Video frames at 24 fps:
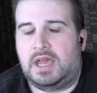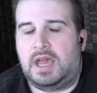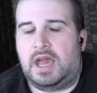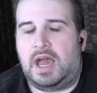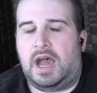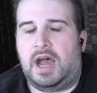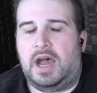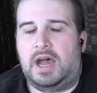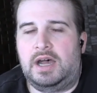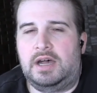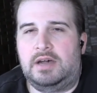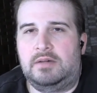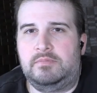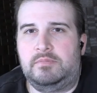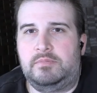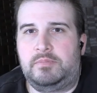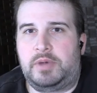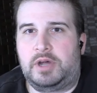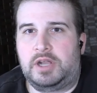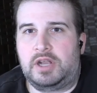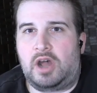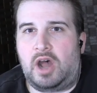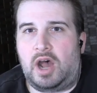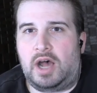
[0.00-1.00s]
um,
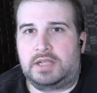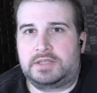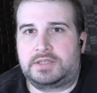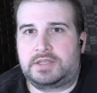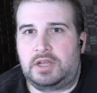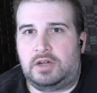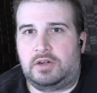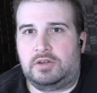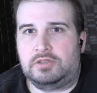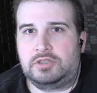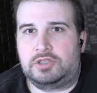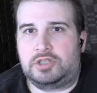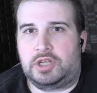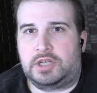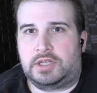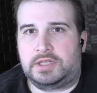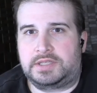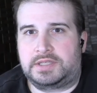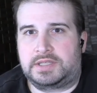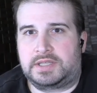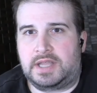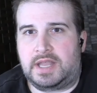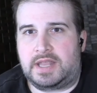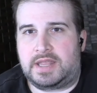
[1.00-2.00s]
but also
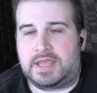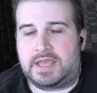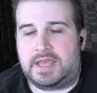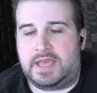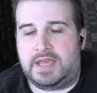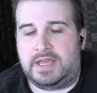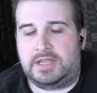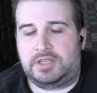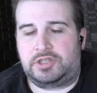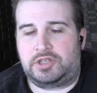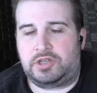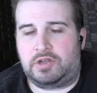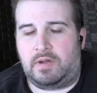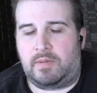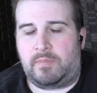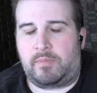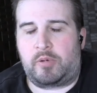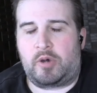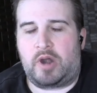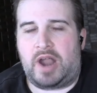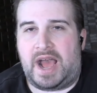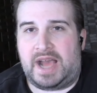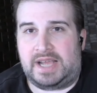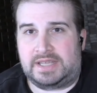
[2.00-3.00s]
just the issue of
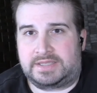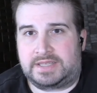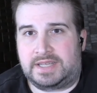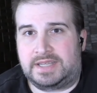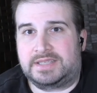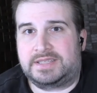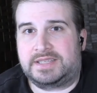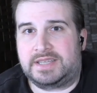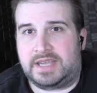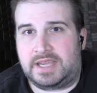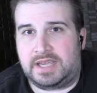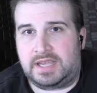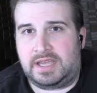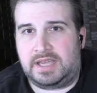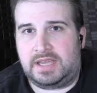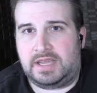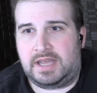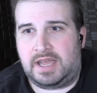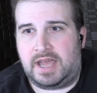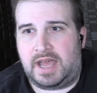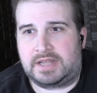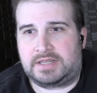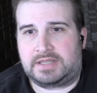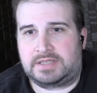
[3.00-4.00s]
processing
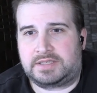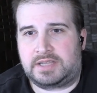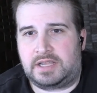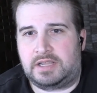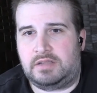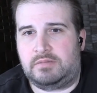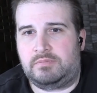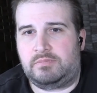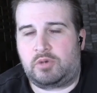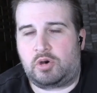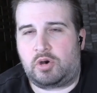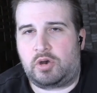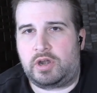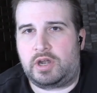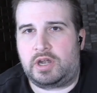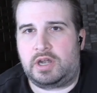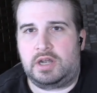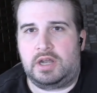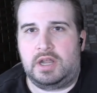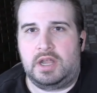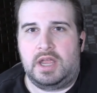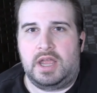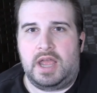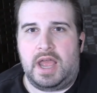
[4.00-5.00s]
at the southern
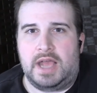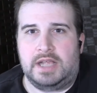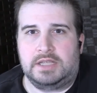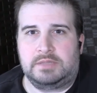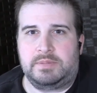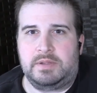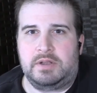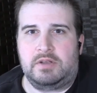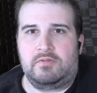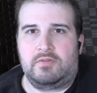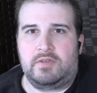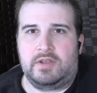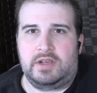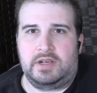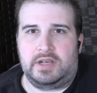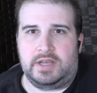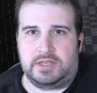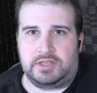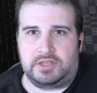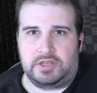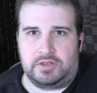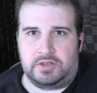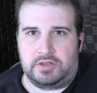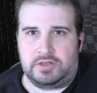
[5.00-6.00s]
border has been a real
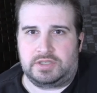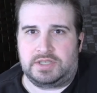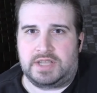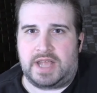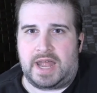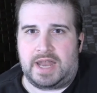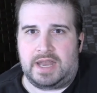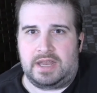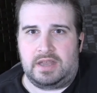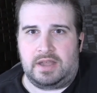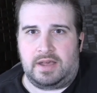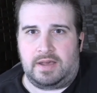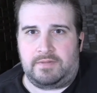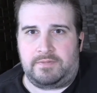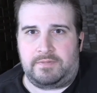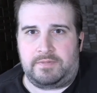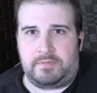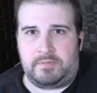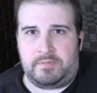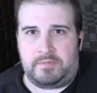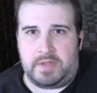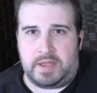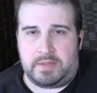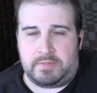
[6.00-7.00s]
issue. There's not enough
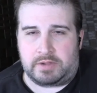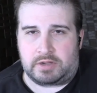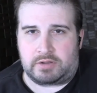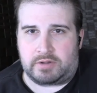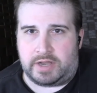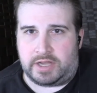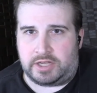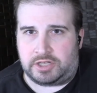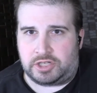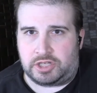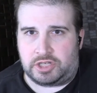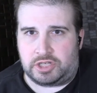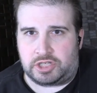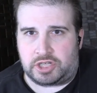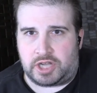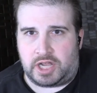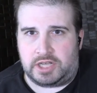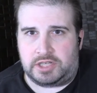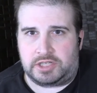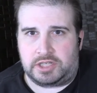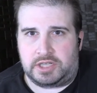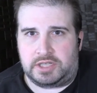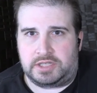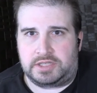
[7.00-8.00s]
immigration
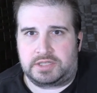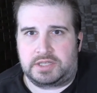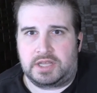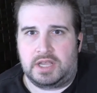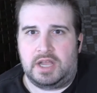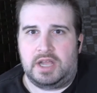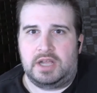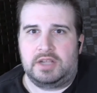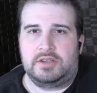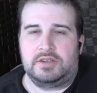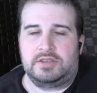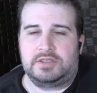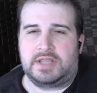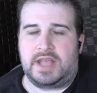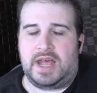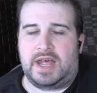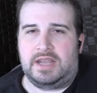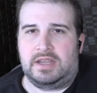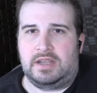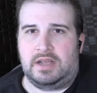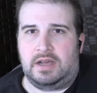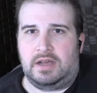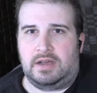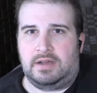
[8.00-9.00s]
judges, there's
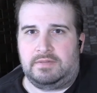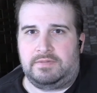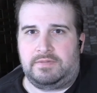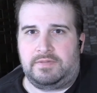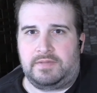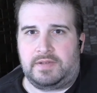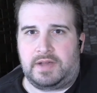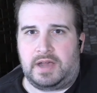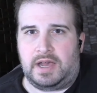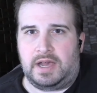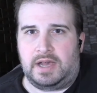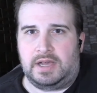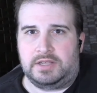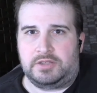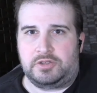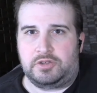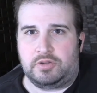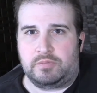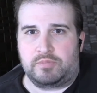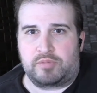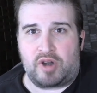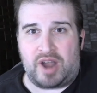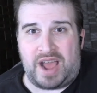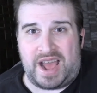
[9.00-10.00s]
not enough uh,
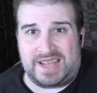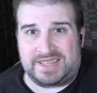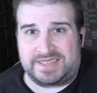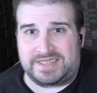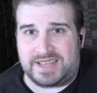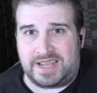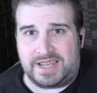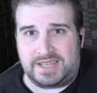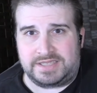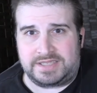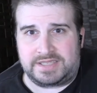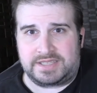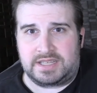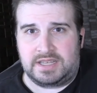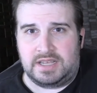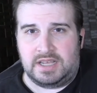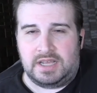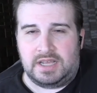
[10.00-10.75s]
due process.